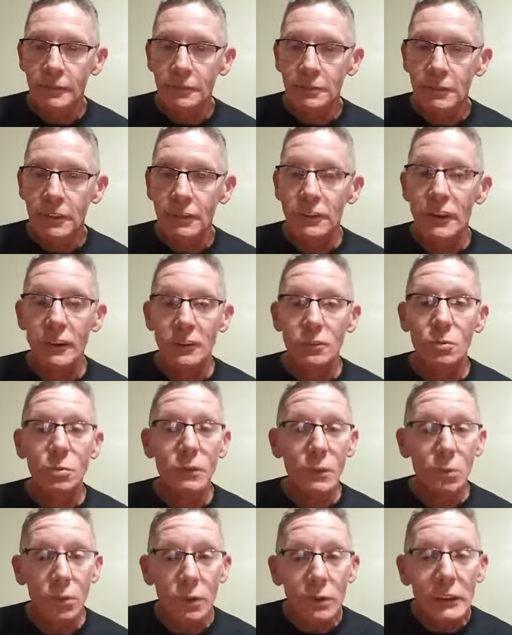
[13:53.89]
Yes,
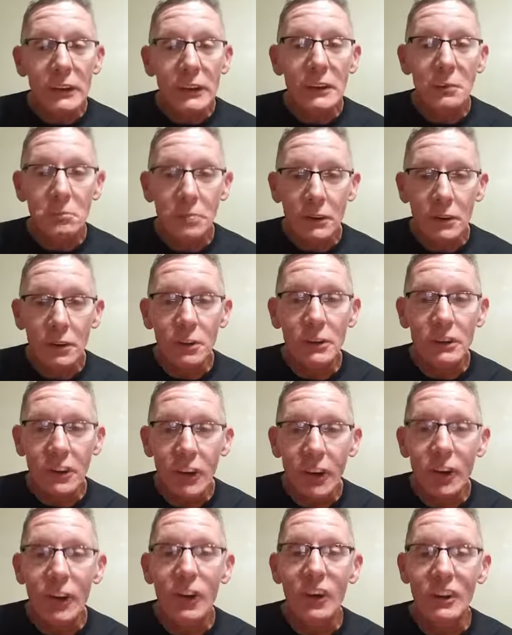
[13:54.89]
we will get Billy
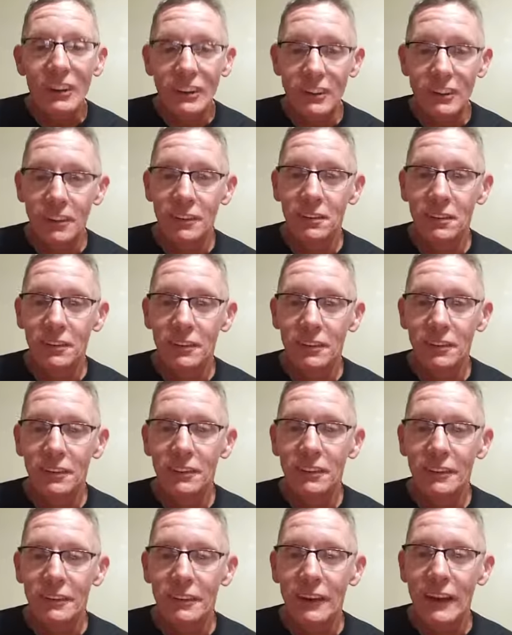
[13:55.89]
on.
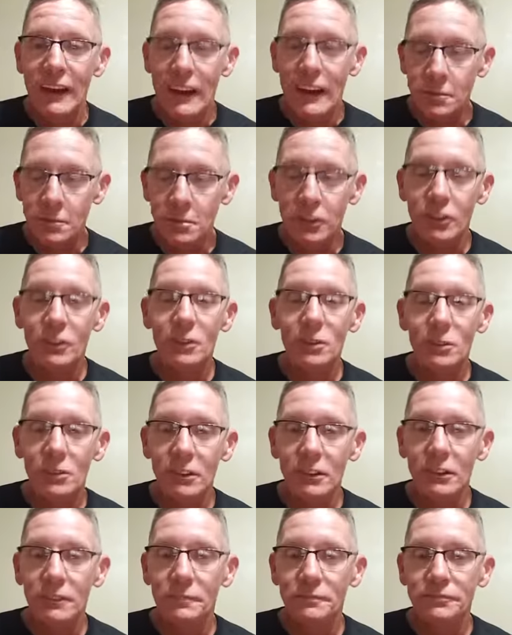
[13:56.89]

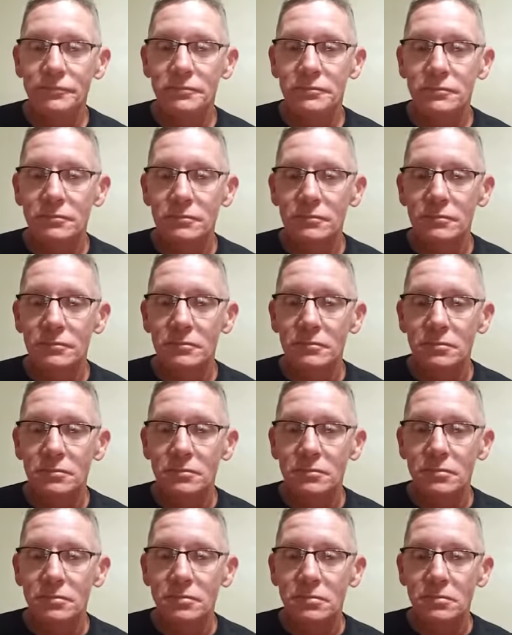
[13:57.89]
Absolutely. What are the
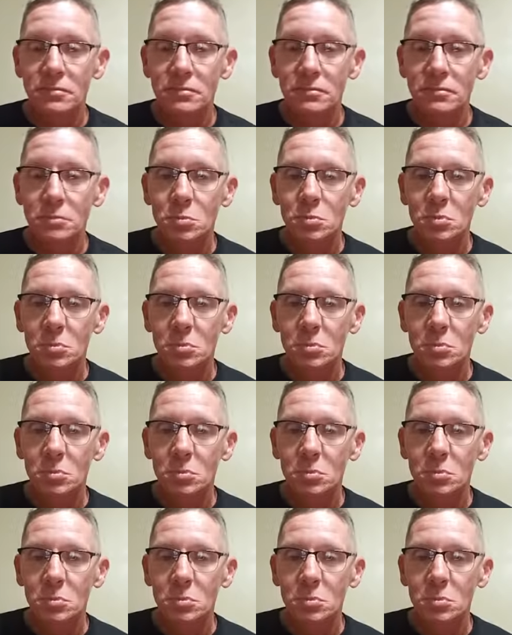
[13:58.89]
gallows?